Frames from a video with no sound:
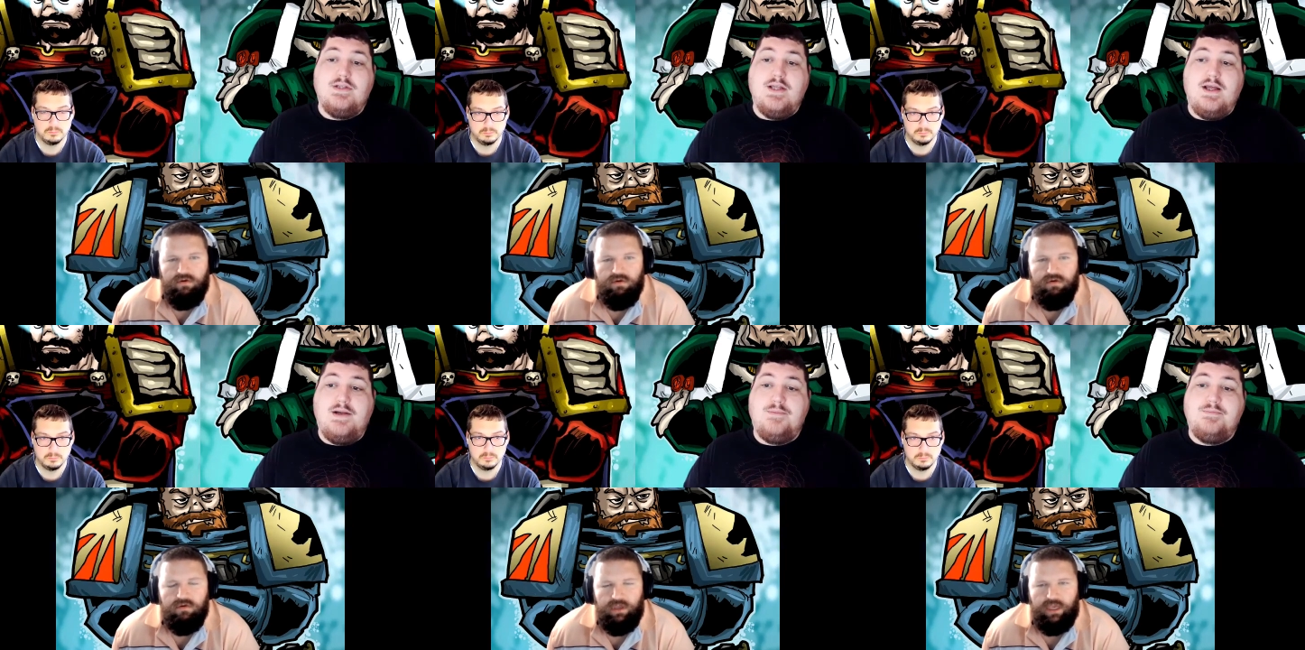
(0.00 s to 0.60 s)

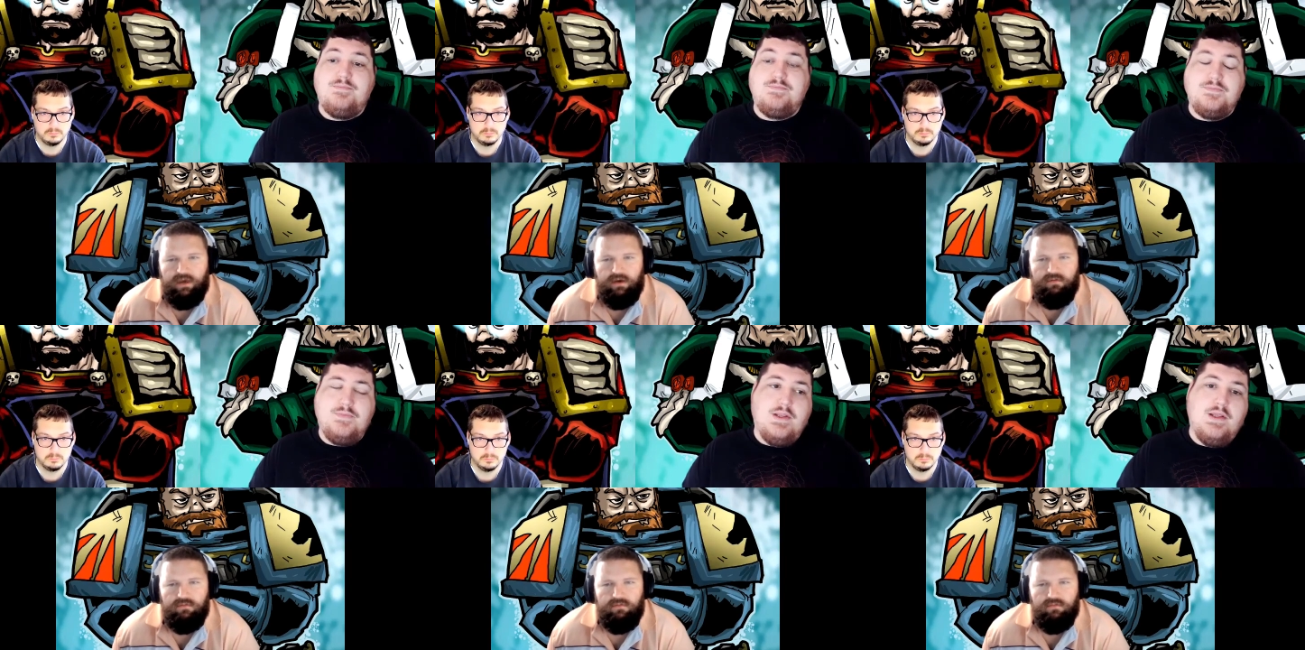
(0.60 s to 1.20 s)
Speaker 1: Yeah. Um,
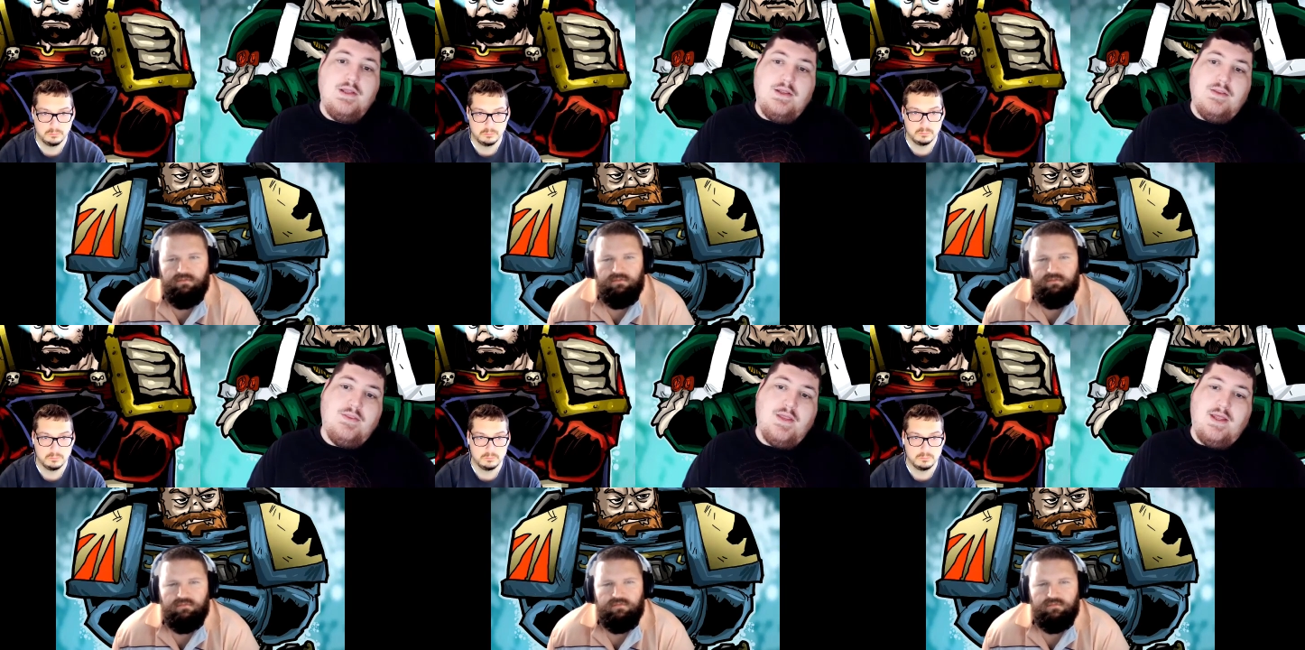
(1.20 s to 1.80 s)

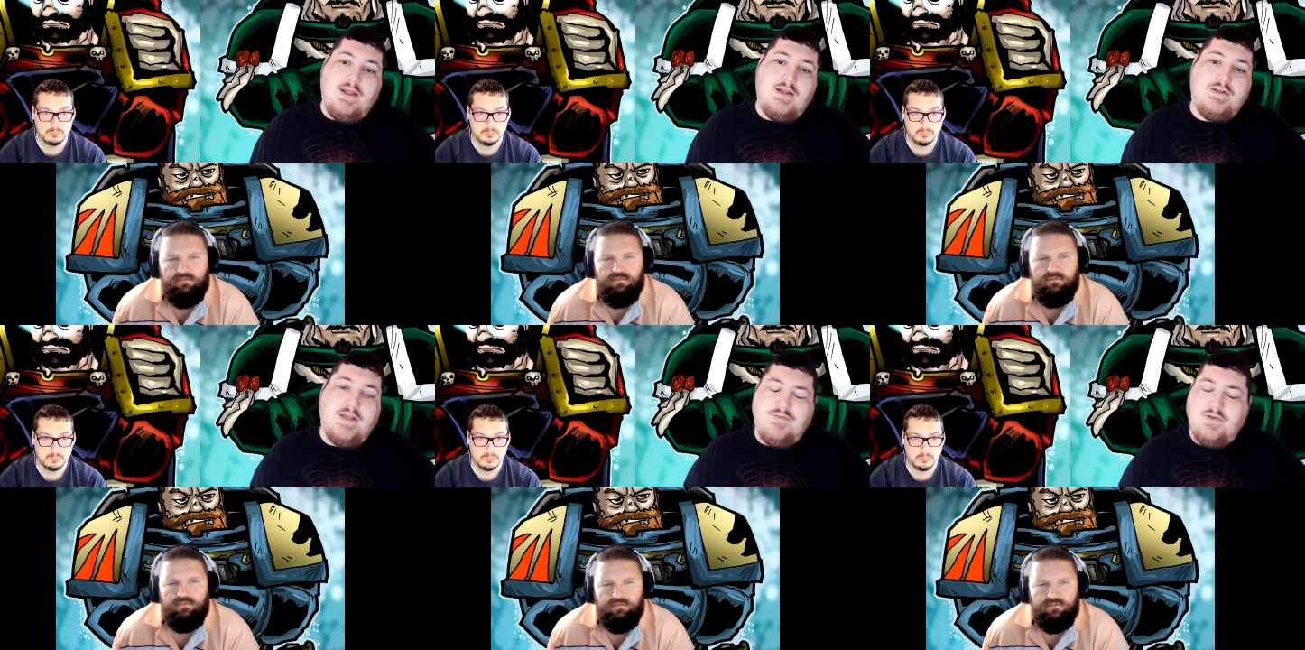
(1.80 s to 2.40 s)
they
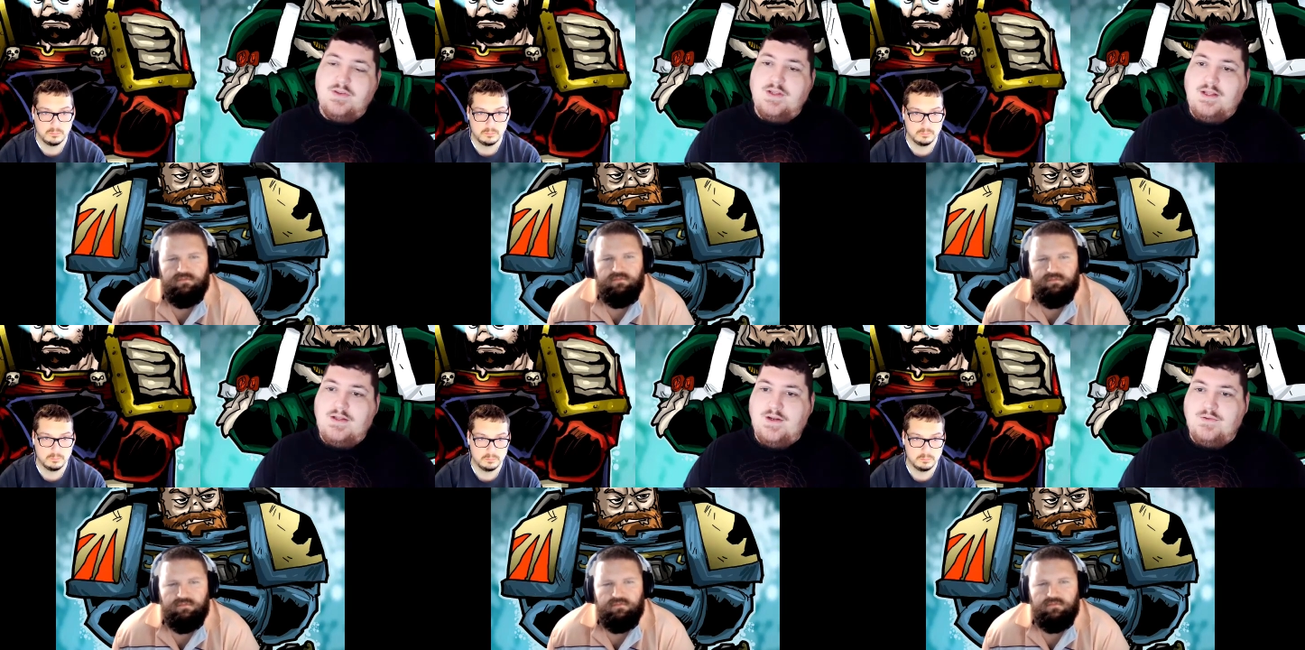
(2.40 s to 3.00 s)
definitely,
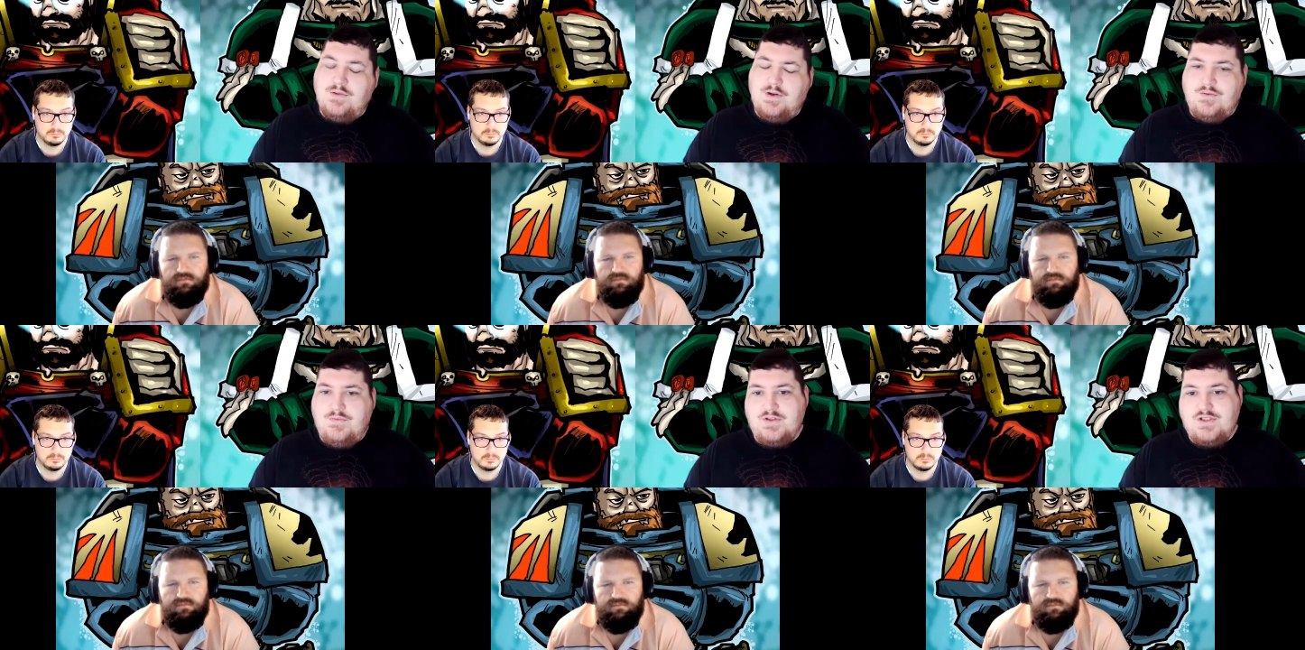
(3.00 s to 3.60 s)
you know, lurk
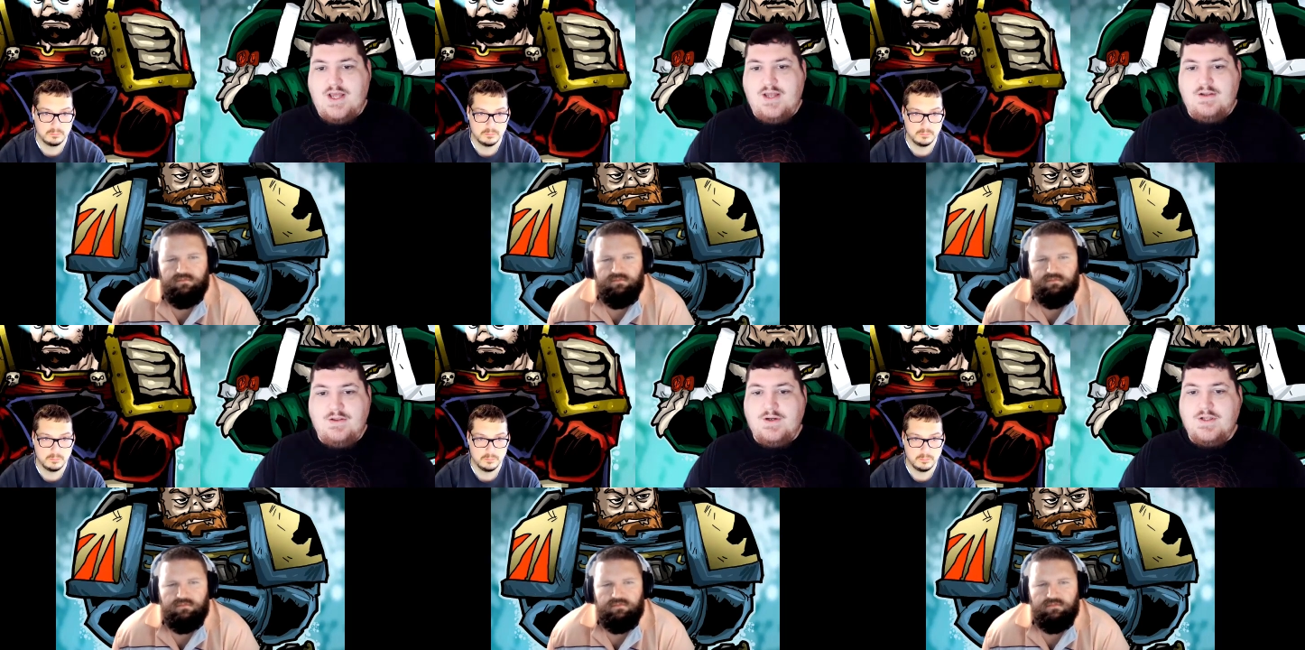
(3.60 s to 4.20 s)
from the shadow,
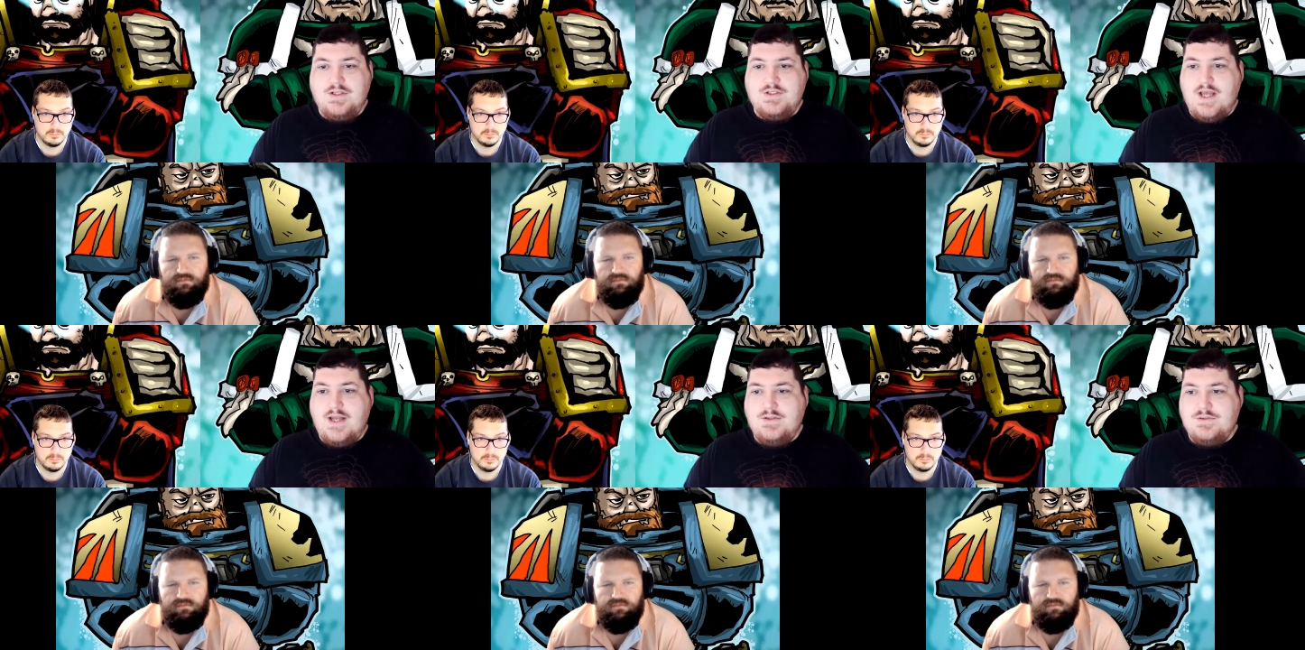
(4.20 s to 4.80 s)
lurk in the
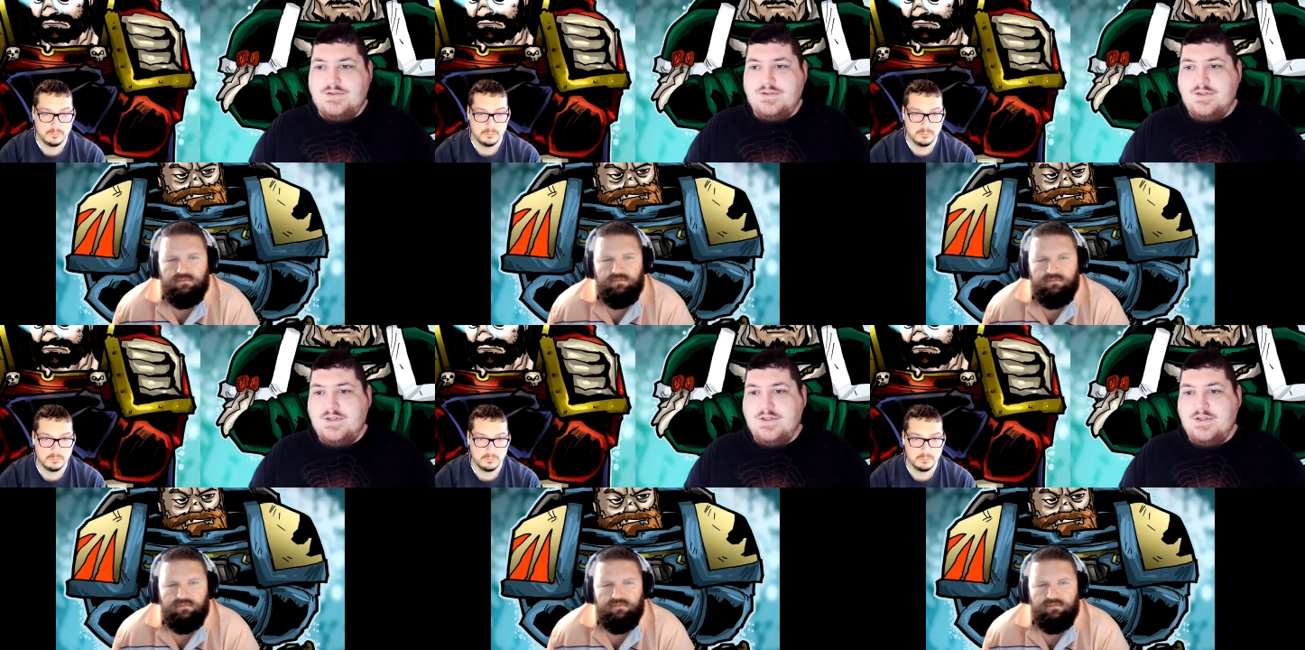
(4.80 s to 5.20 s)
shadows,